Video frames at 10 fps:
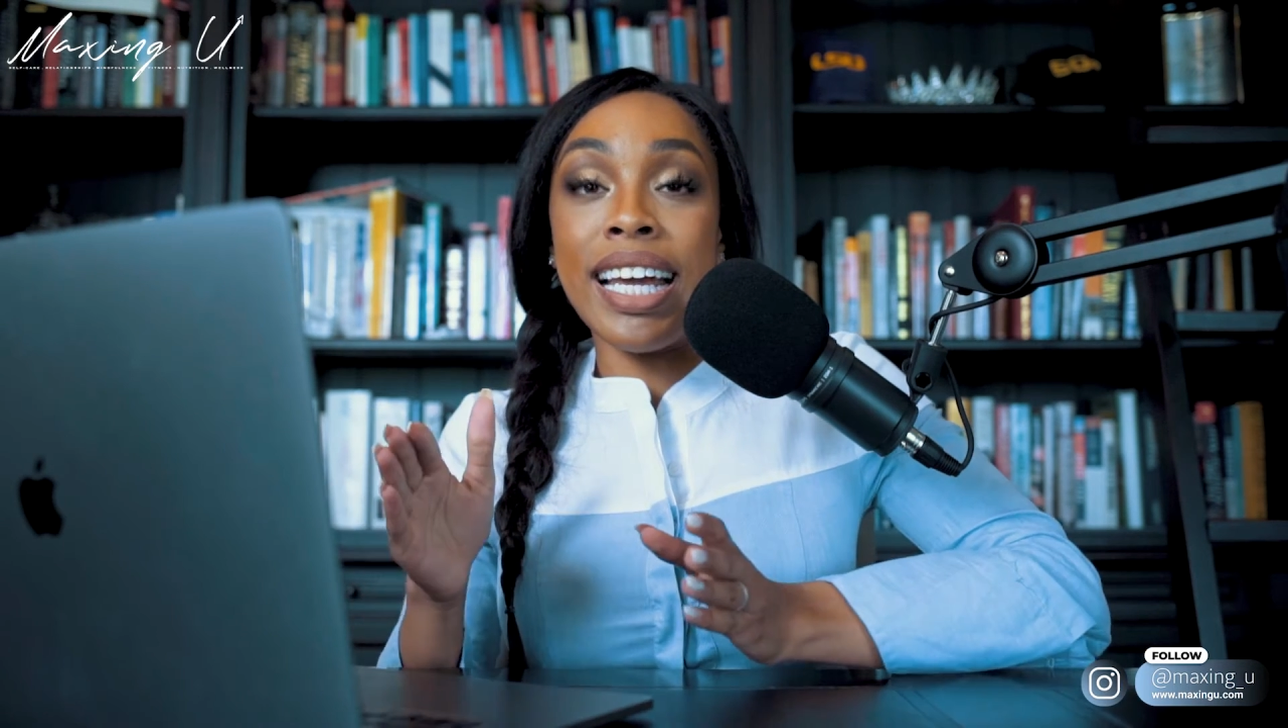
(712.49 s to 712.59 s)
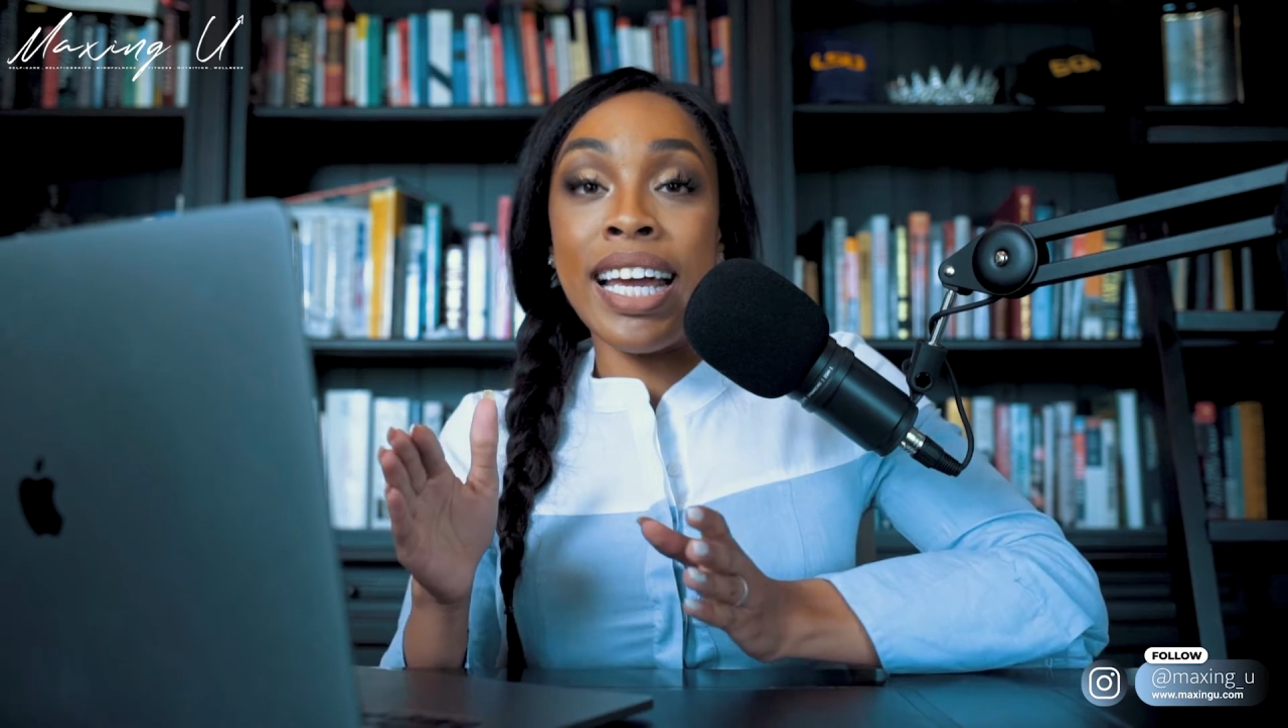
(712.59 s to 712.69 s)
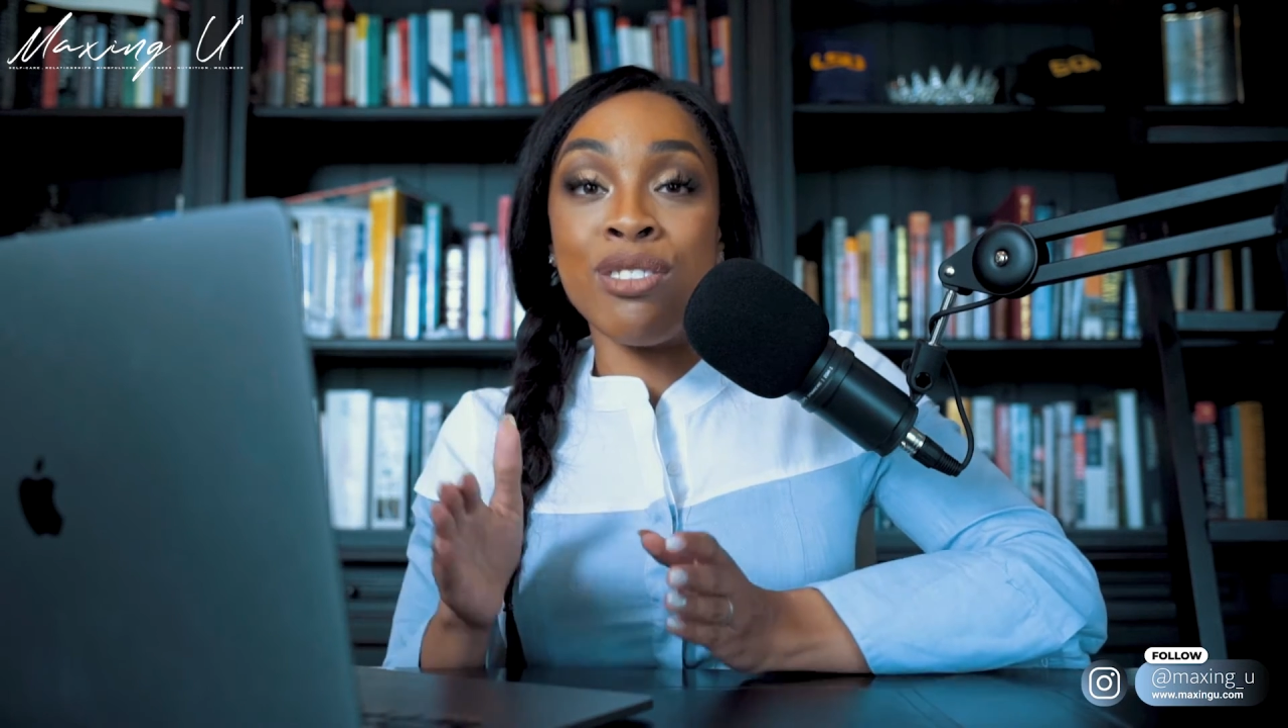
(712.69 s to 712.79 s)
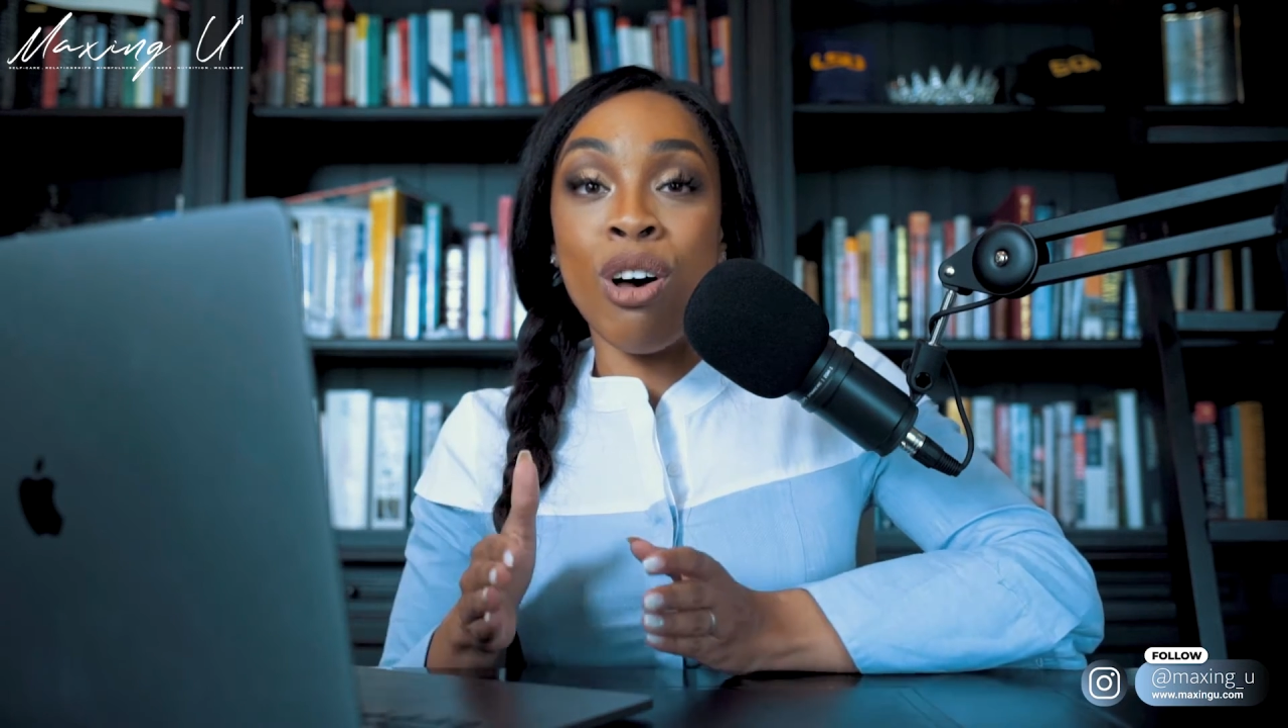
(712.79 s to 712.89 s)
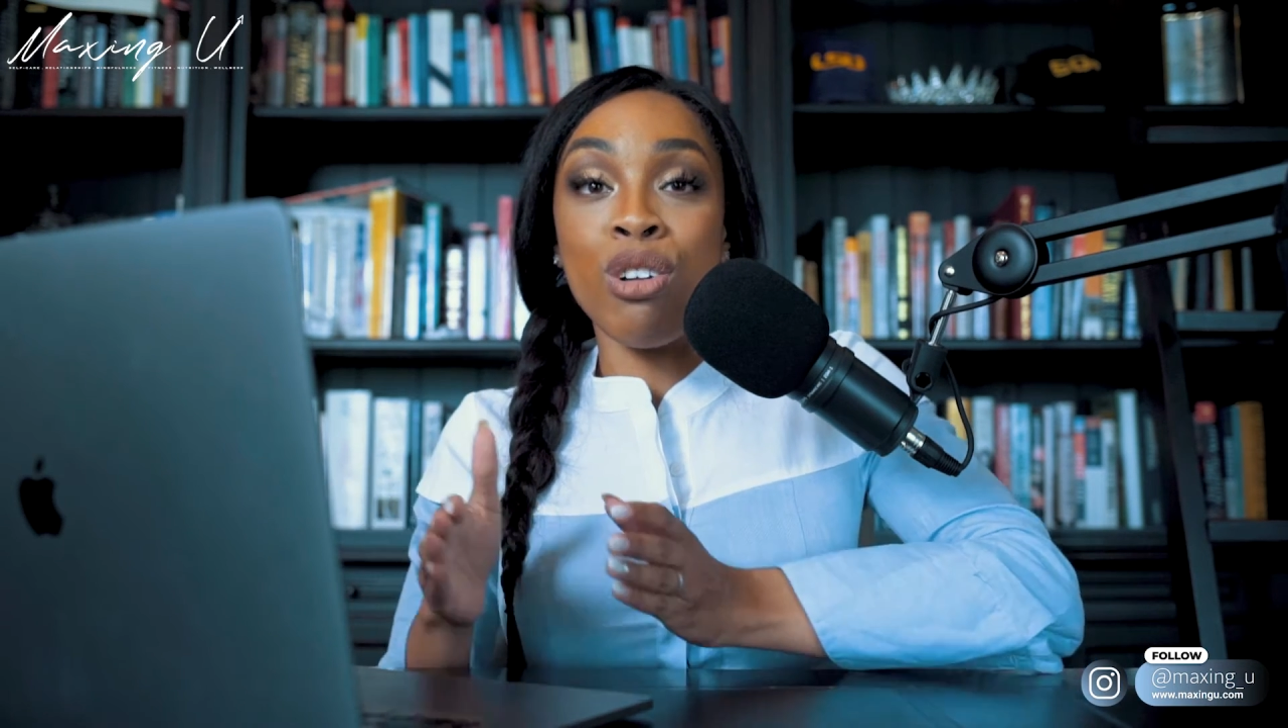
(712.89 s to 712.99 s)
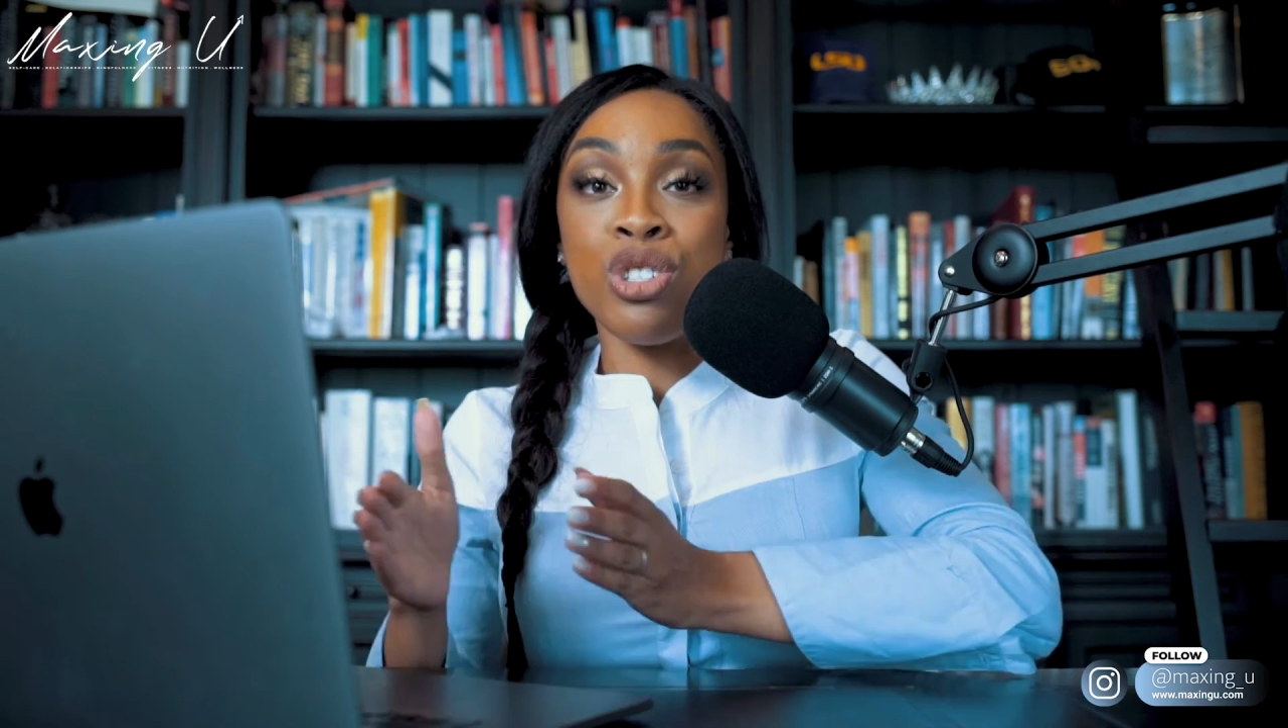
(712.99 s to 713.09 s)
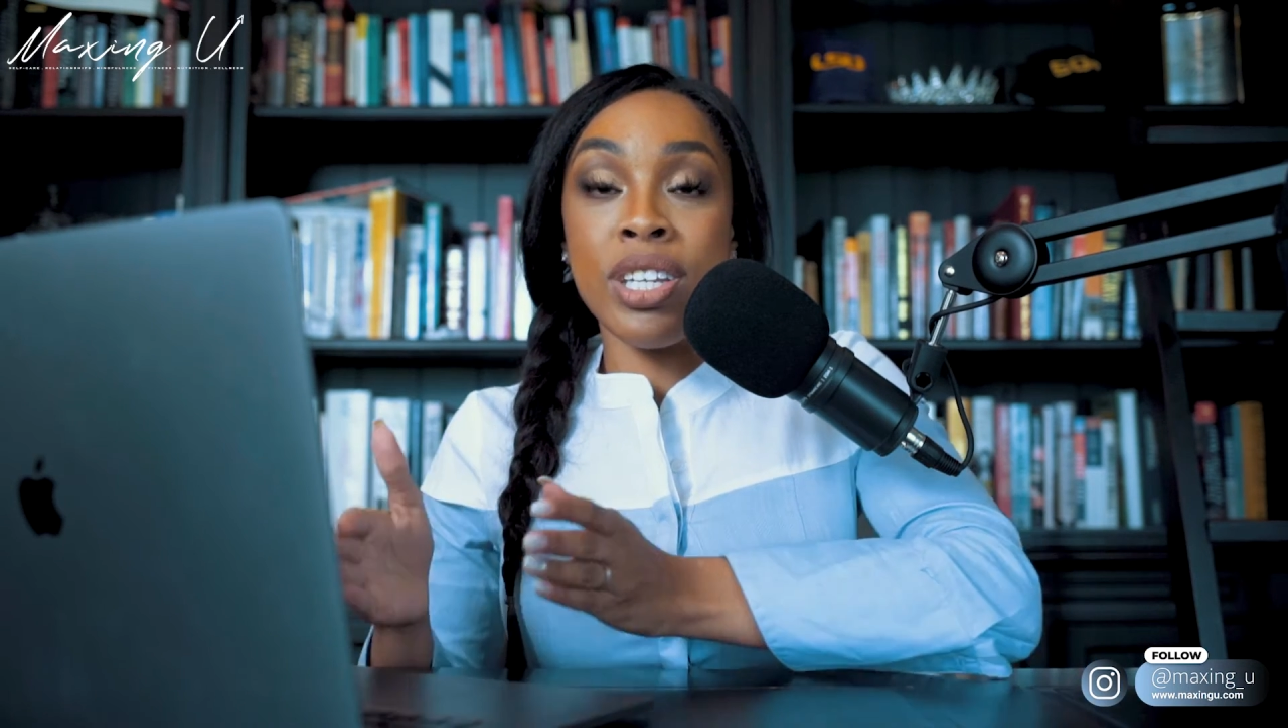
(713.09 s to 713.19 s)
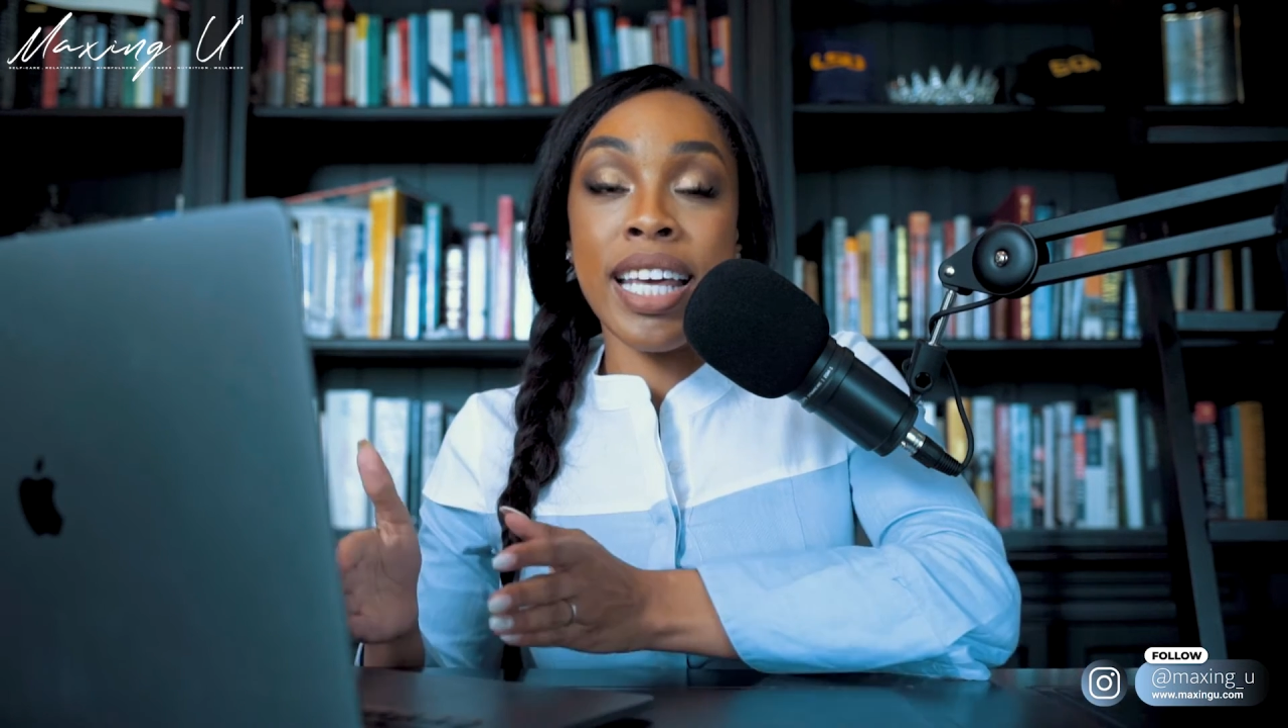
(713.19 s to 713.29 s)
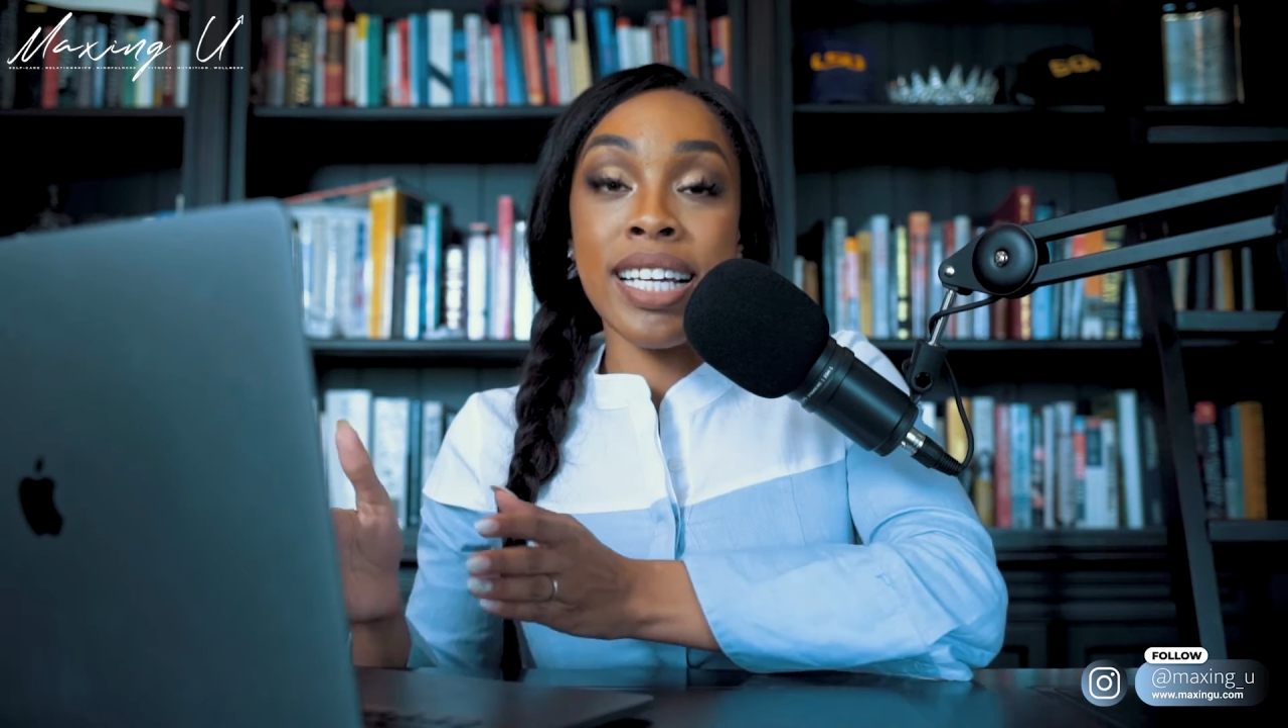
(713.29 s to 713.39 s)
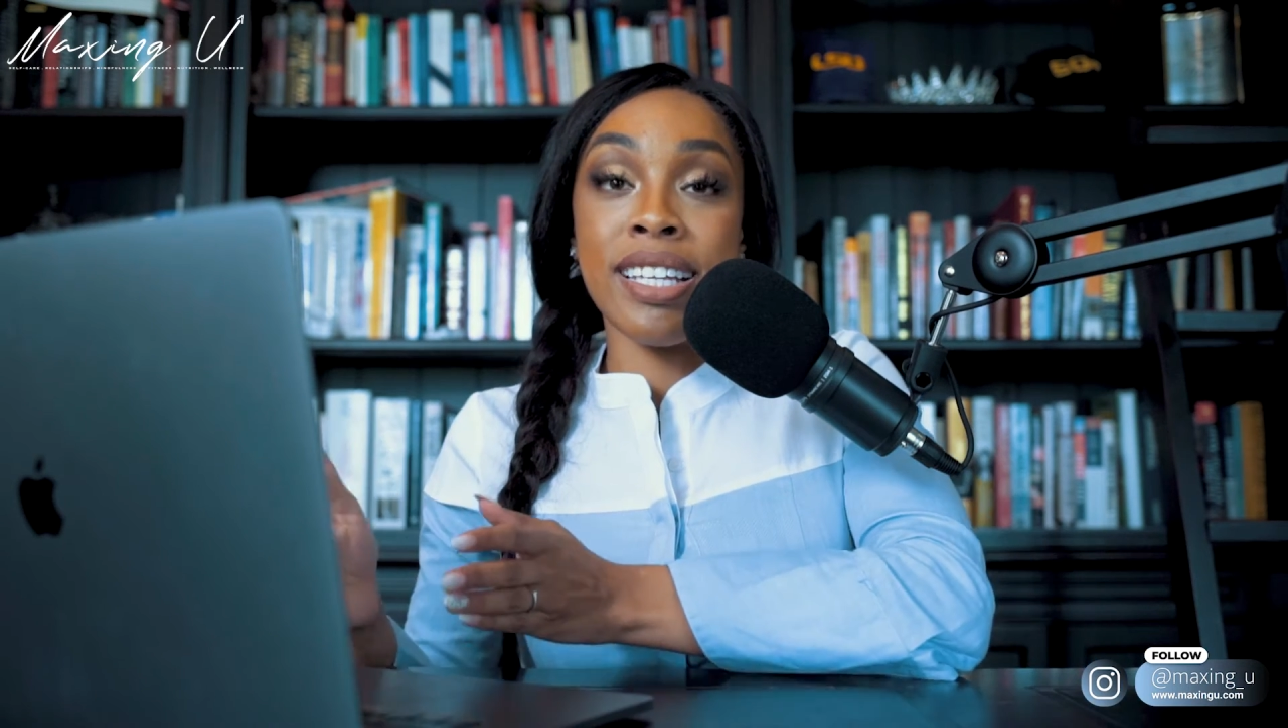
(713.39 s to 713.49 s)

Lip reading: indulge in things